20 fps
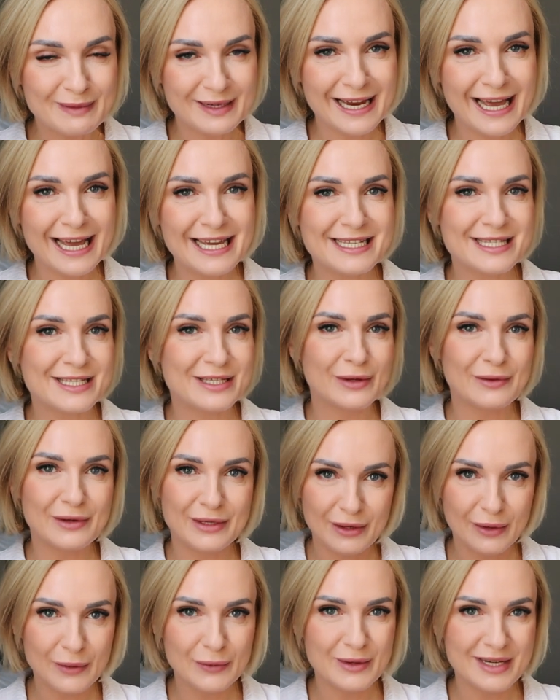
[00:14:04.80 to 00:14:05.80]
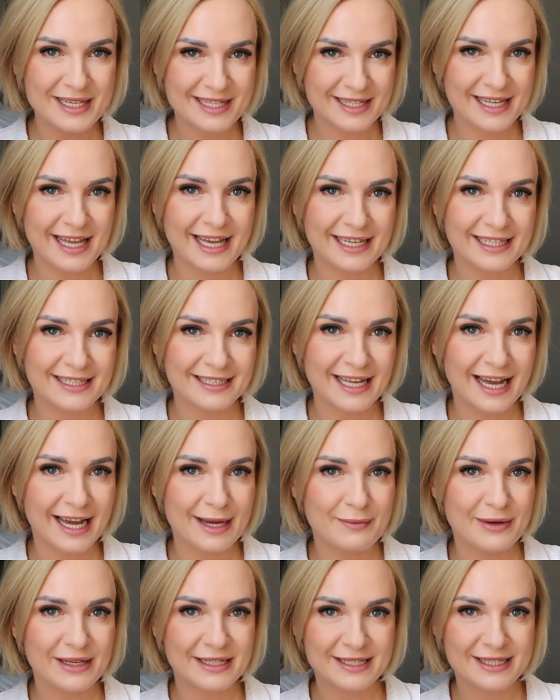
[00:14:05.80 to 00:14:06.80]
place. So, it always takes
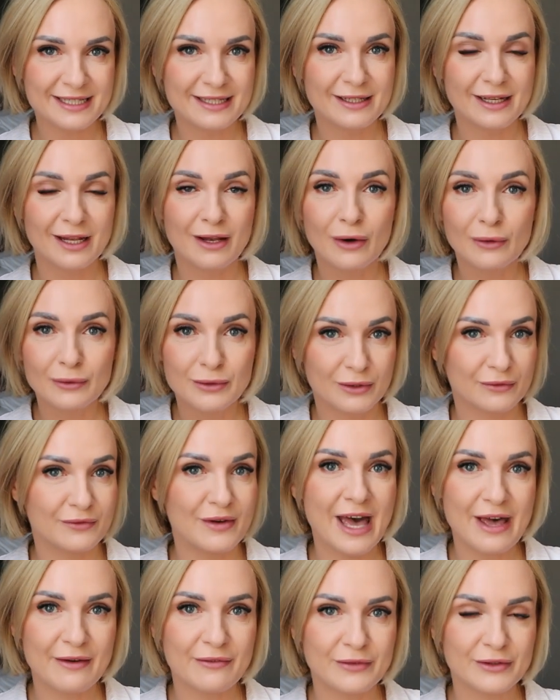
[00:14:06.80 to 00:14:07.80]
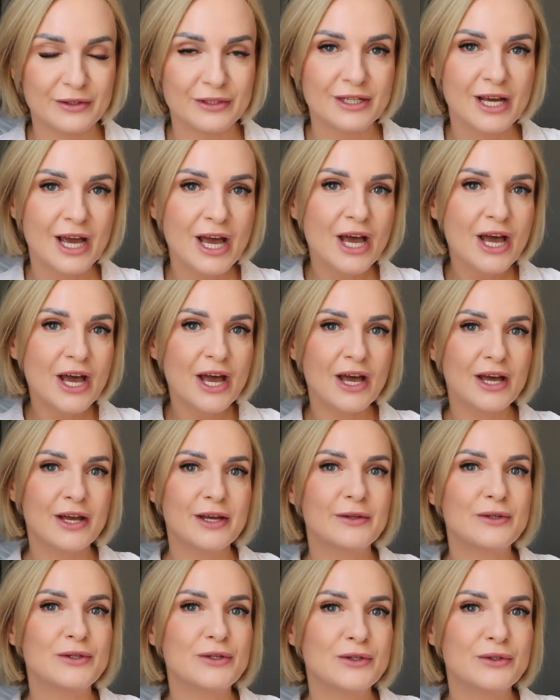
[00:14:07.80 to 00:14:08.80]
time and loads of effort
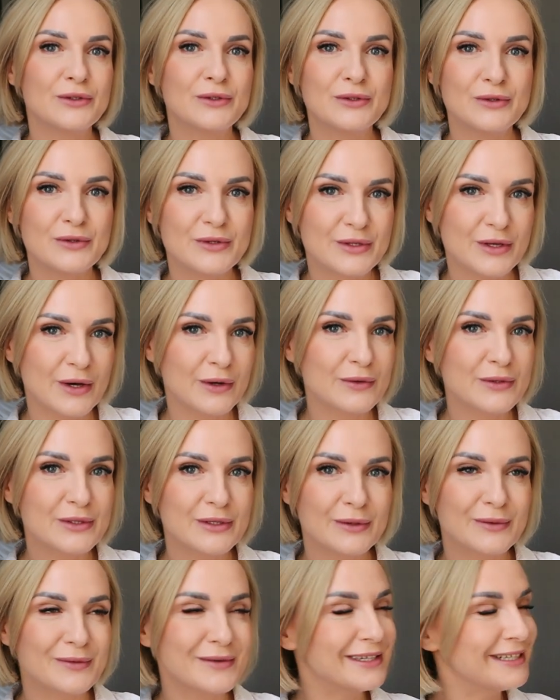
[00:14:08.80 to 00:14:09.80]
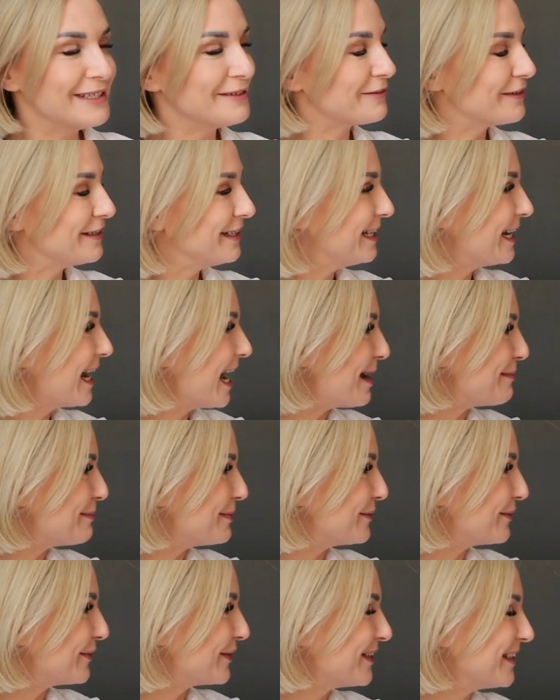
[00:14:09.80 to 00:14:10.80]
uh, to do so. So, really, really
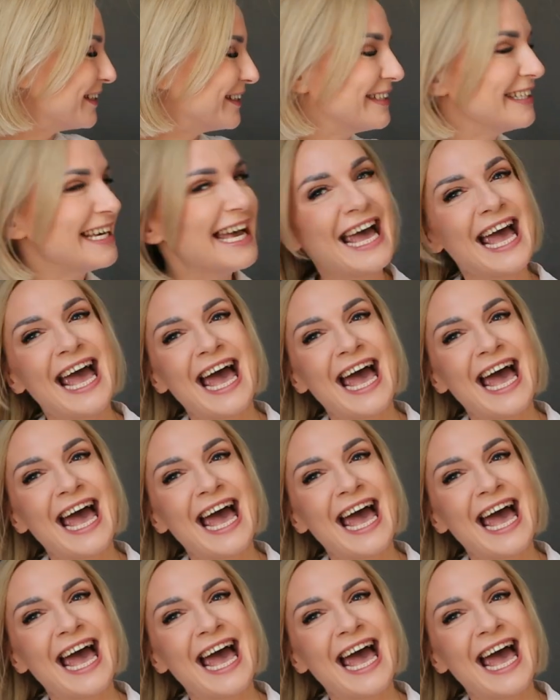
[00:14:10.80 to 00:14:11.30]
happy for you.